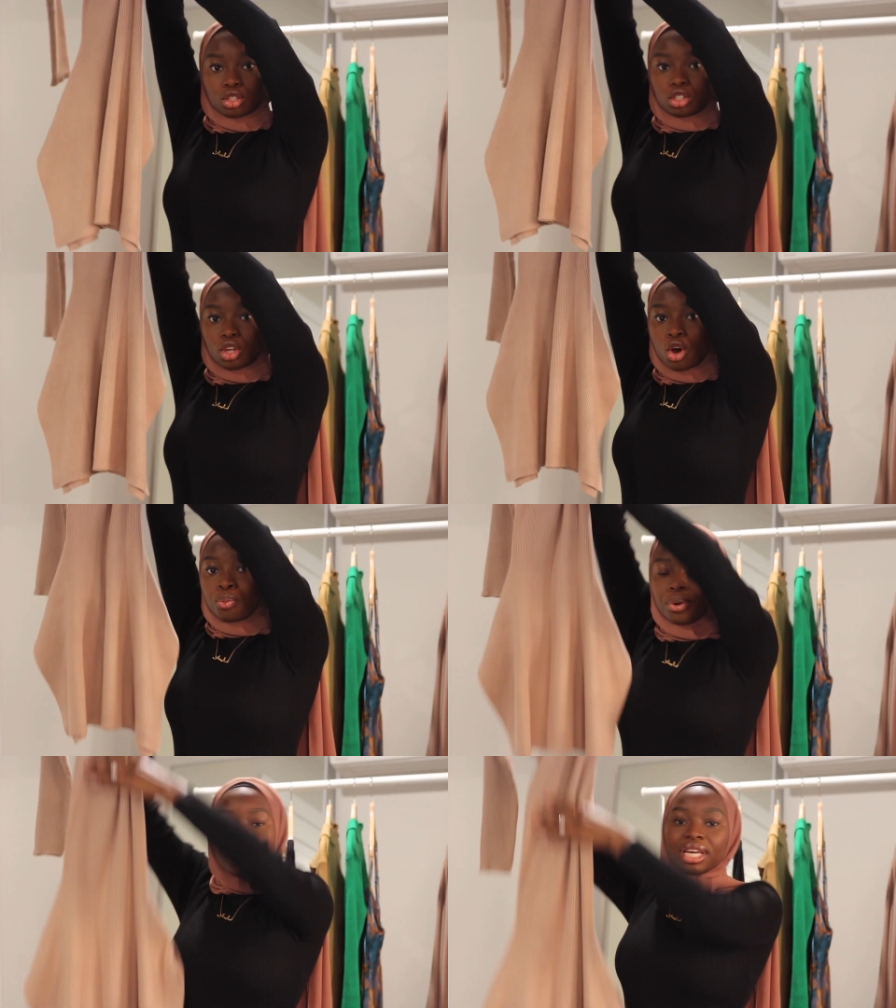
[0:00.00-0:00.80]
so
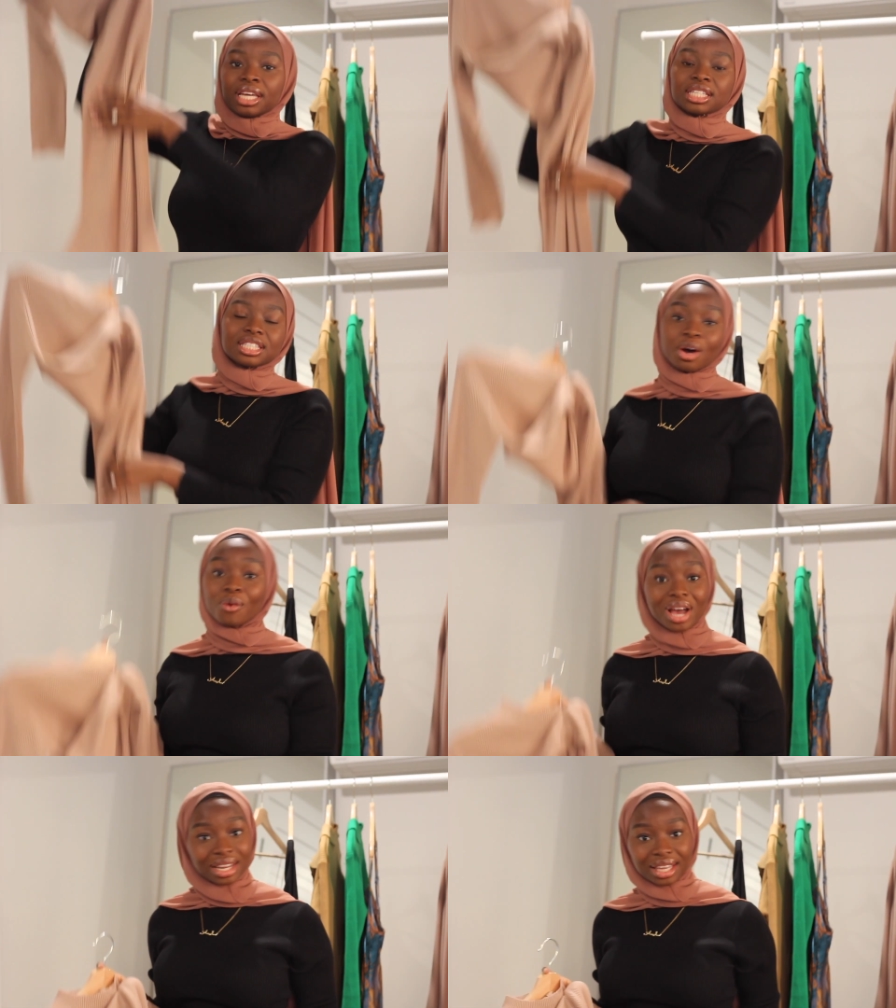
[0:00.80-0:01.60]
pretty,
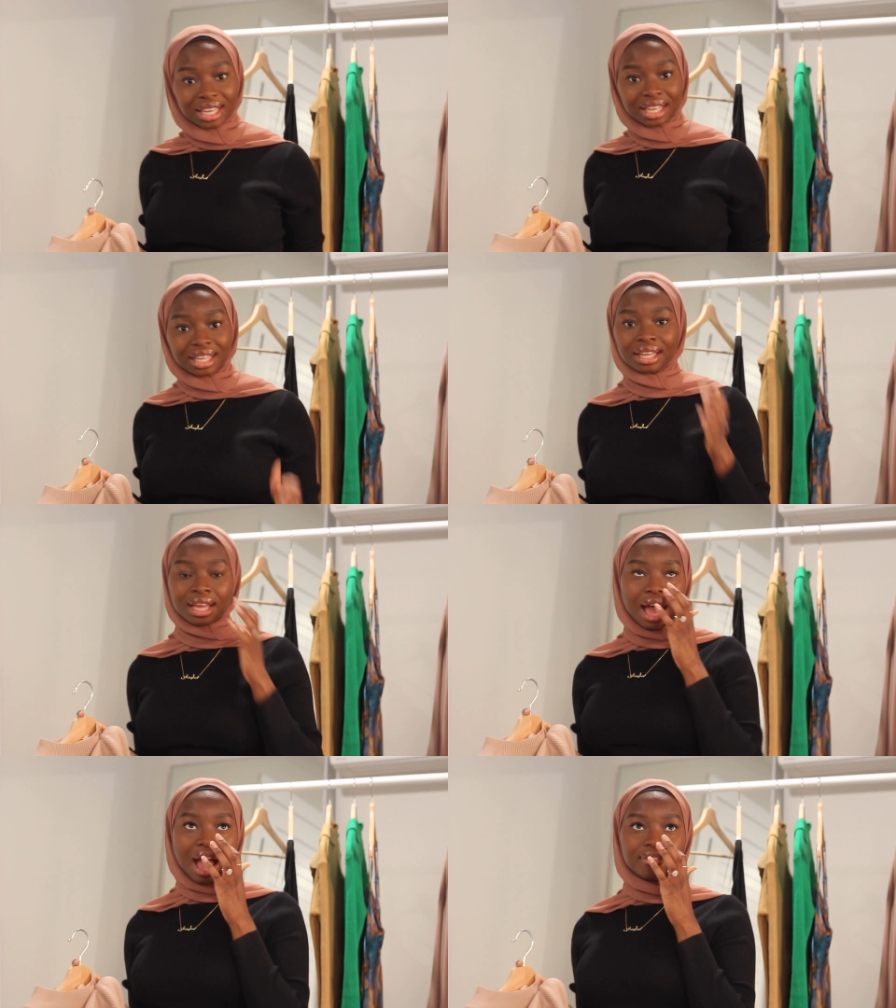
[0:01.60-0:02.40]
so elegant.
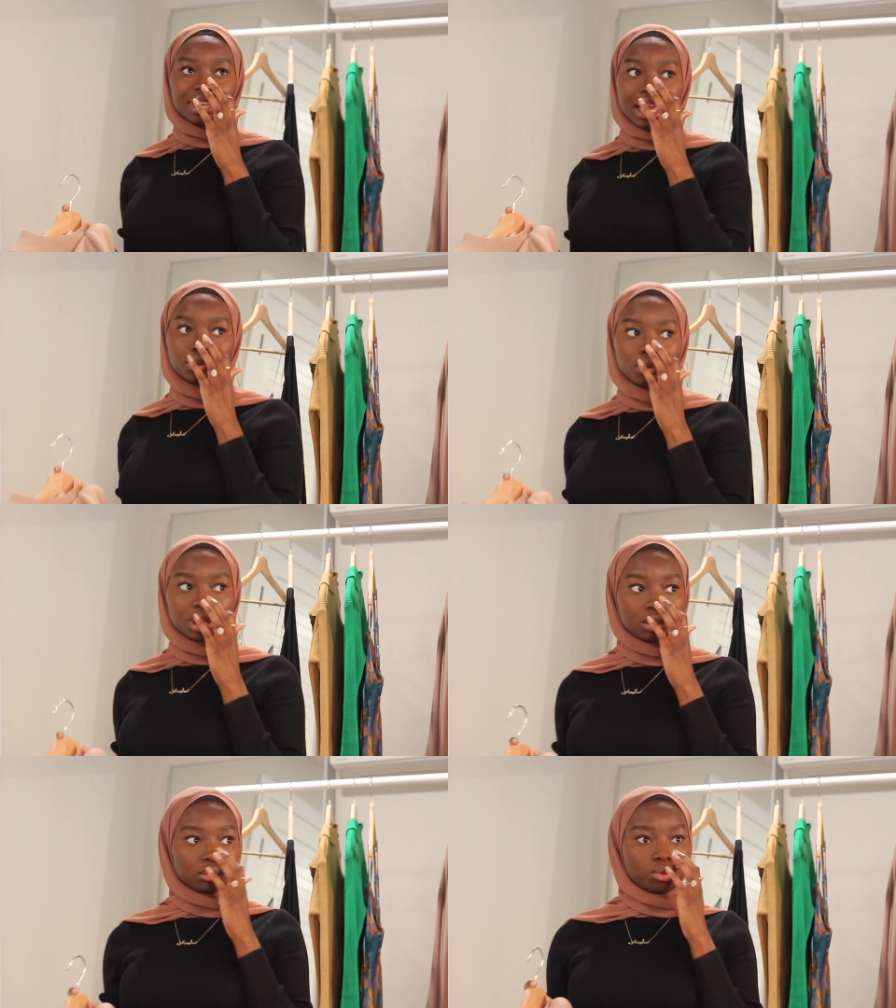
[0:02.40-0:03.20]
I feel like you
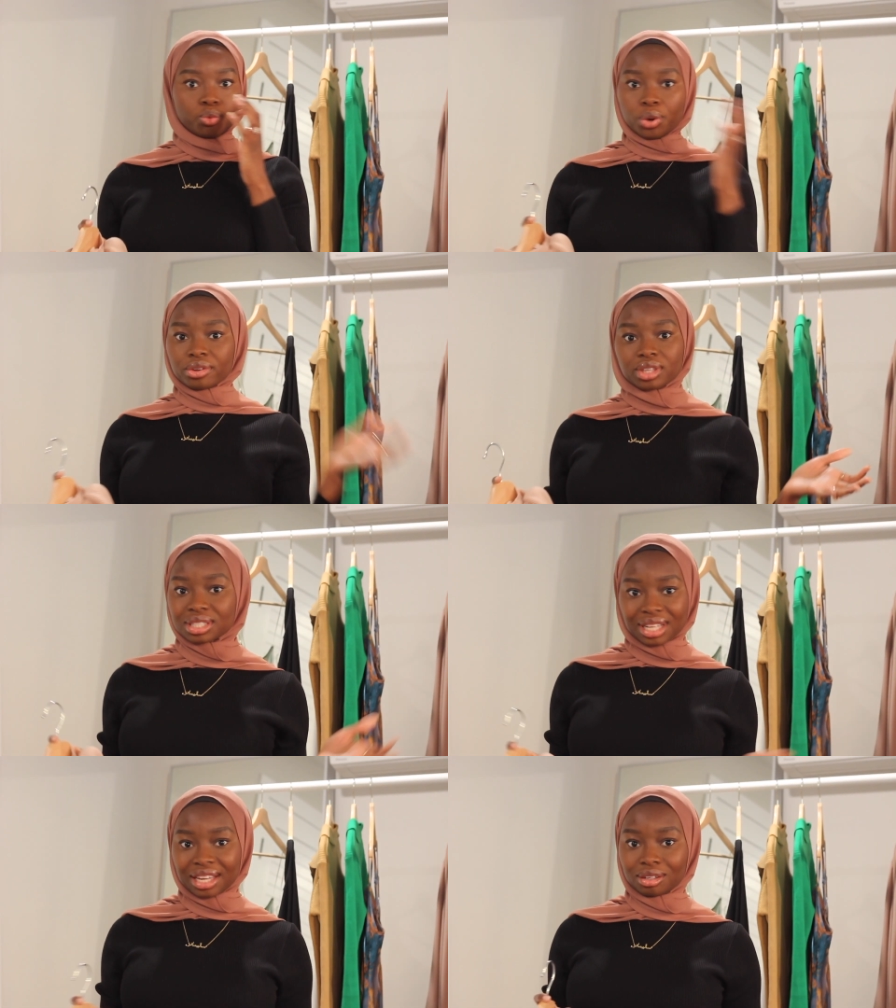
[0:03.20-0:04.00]
can wear
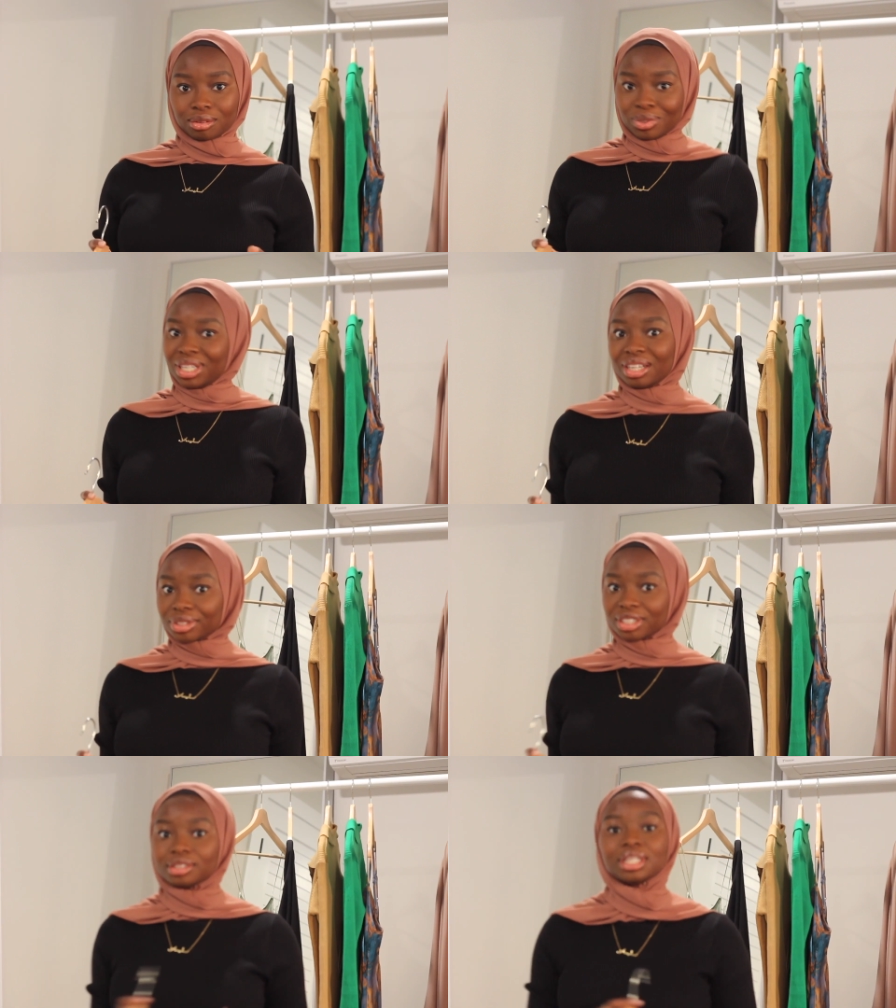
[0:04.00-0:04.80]
this like
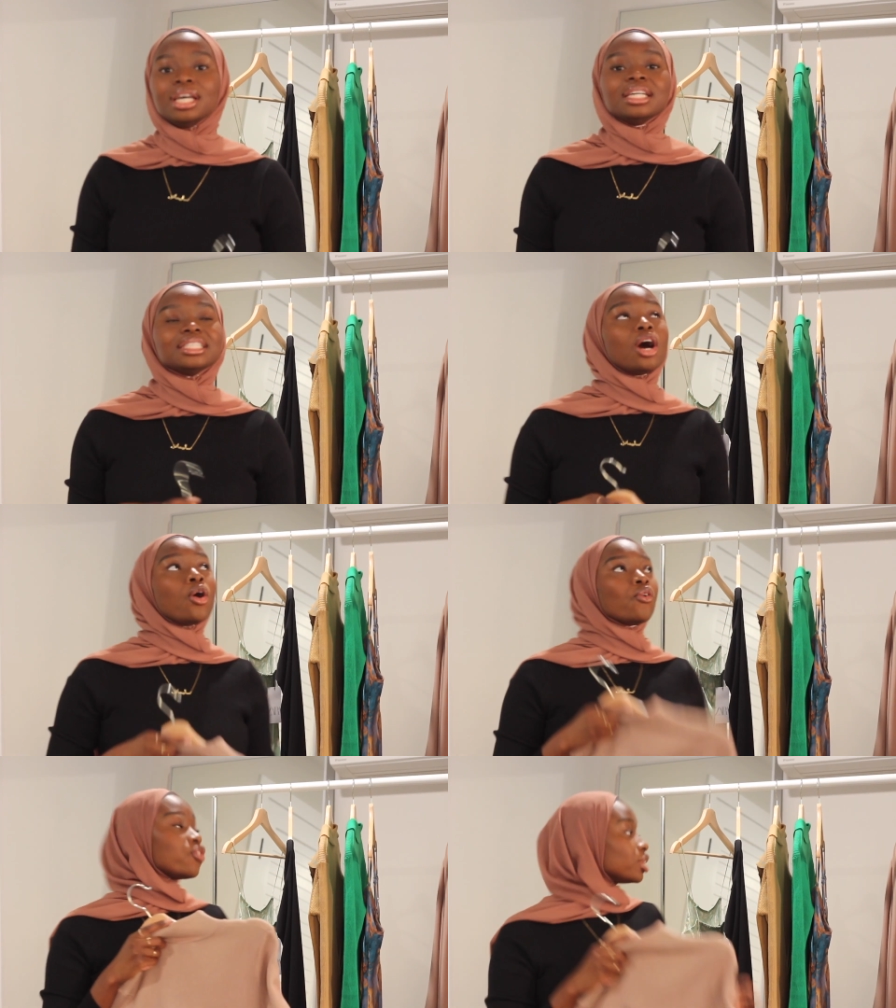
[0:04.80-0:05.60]
whenever.
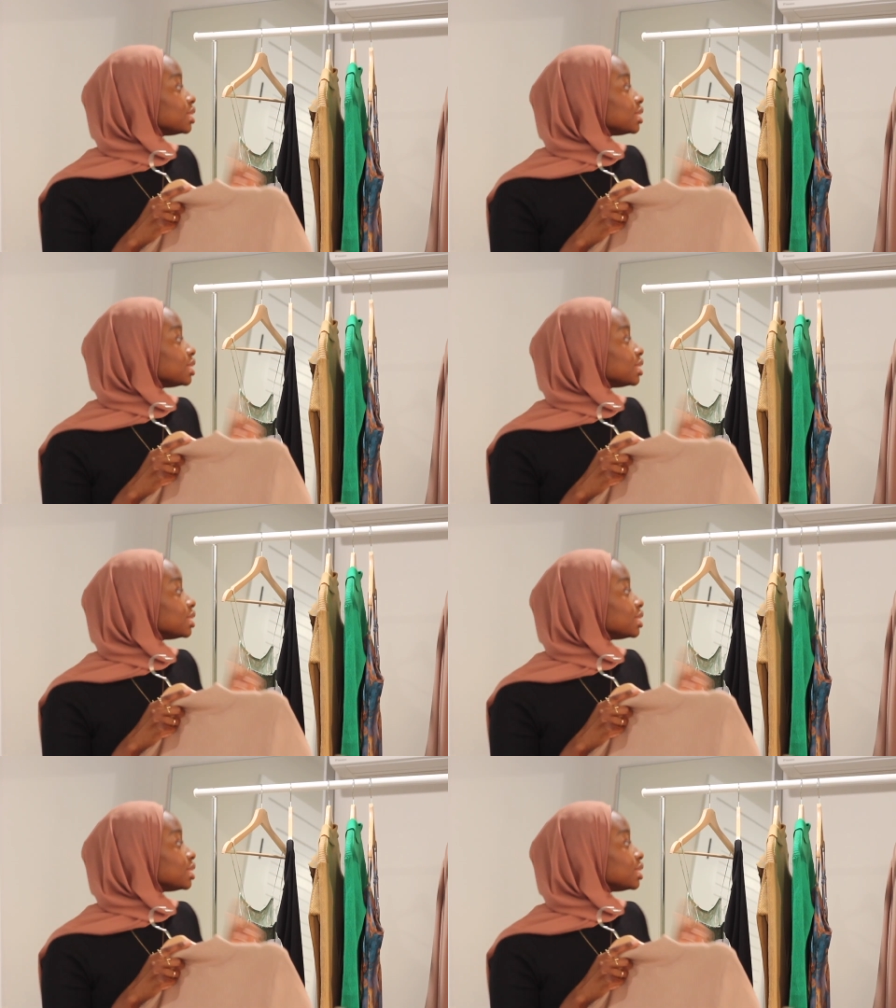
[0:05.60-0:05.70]
So for